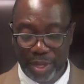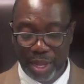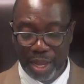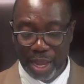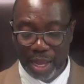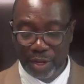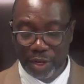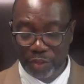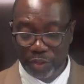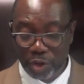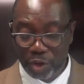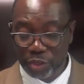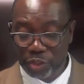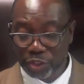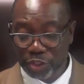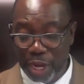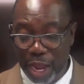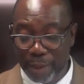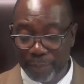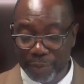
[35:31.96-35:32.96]
And the third
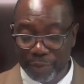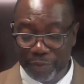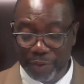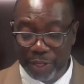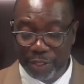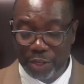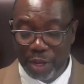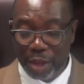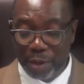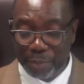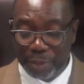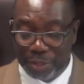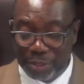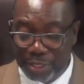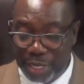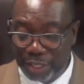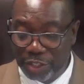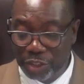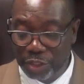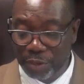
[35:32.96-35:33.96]
stop of his
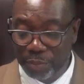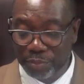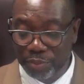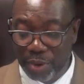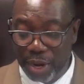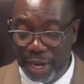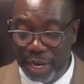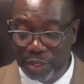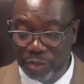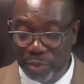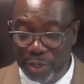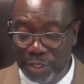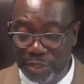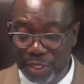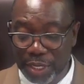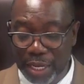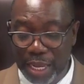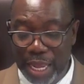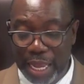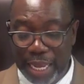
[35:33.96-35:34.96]
possession of praise we
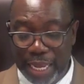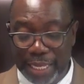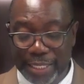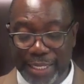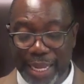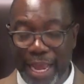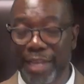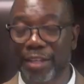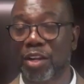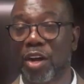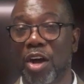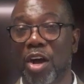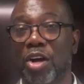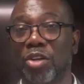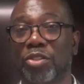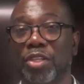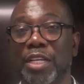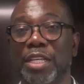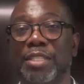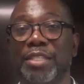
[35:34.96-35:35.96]
see is at the
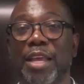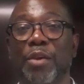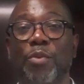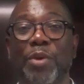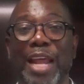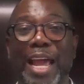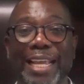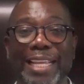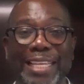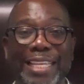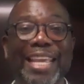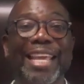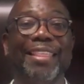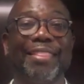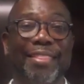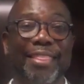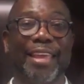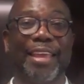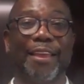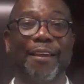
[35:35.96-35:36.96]
altar. He said, when I
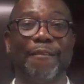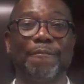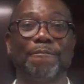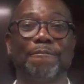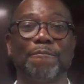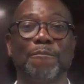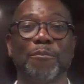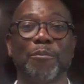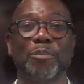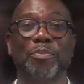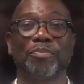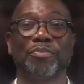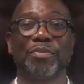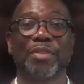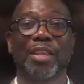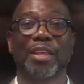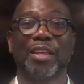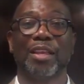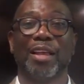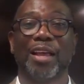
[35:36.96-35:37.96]
get there,
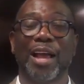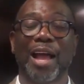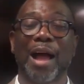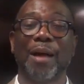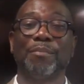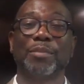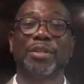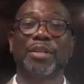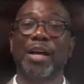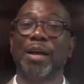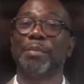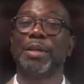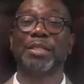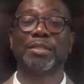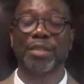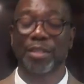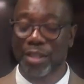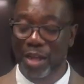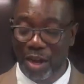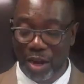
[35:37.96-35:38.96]
I'm coming
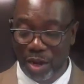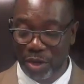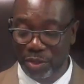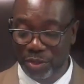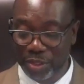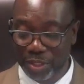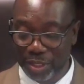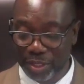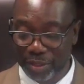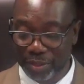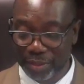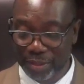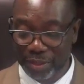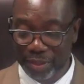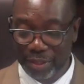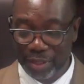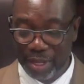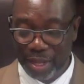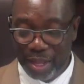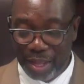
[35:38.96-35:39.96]
to the altar.
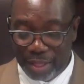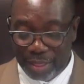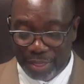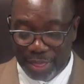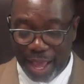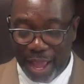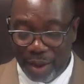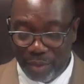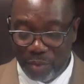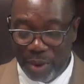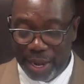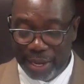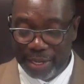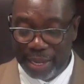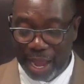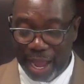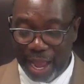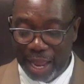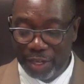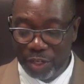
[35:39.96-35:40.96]
That way,
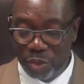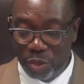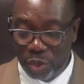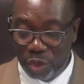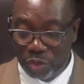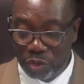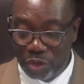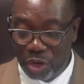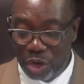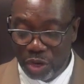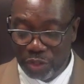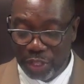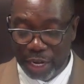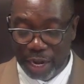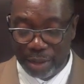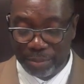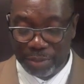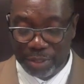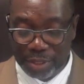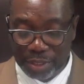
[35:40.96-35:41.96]
God, you will know that
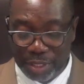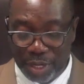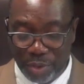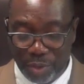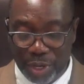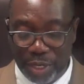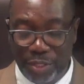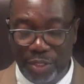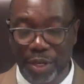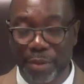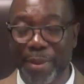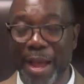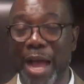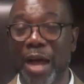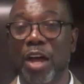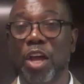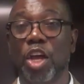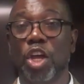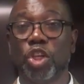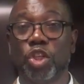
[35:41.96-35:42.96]
I'm serious
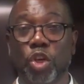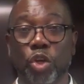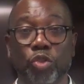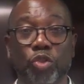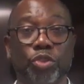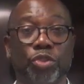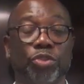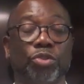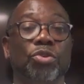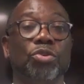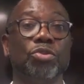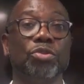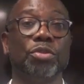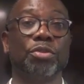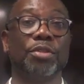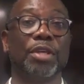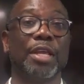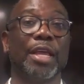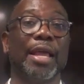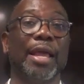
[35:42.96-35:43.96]
about your
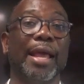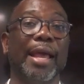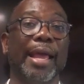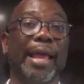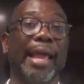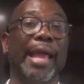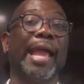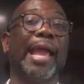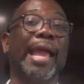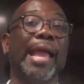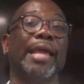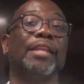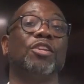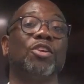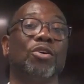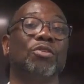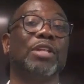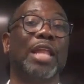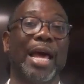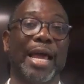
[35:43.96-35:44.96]
truth and
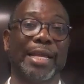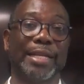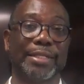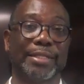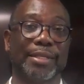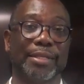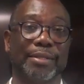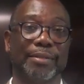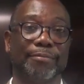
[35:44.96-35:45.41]
your light.